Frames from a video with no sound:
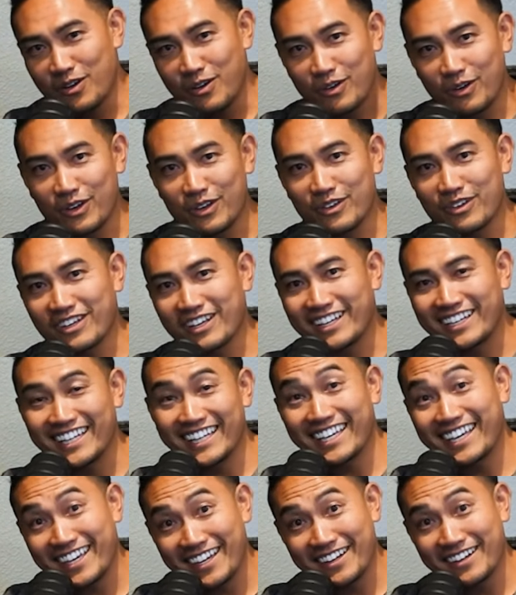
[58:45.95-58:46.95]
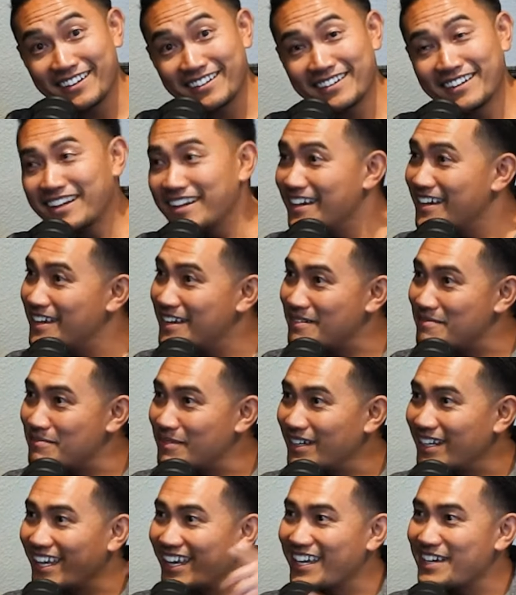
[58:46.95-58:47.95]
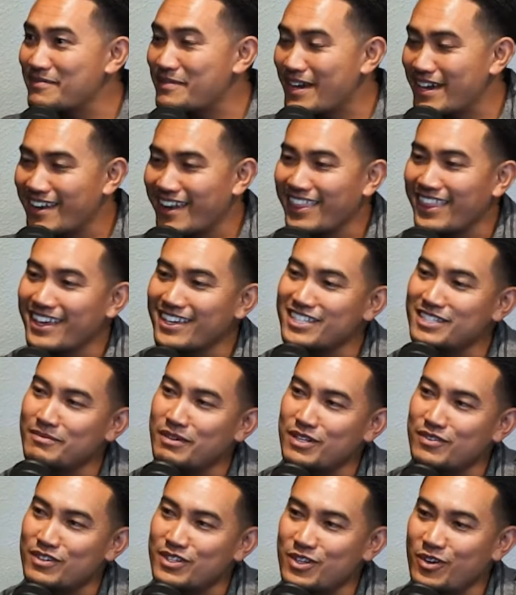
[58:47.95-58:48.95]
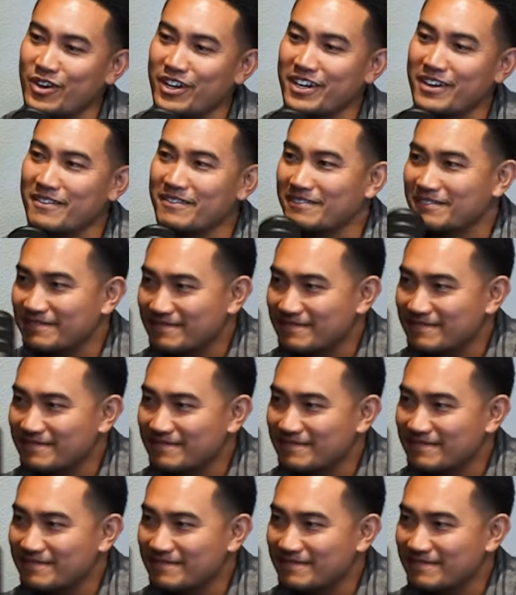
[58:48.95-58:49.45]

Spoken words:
or you can click here. But Ian, man, thanks so much for joining.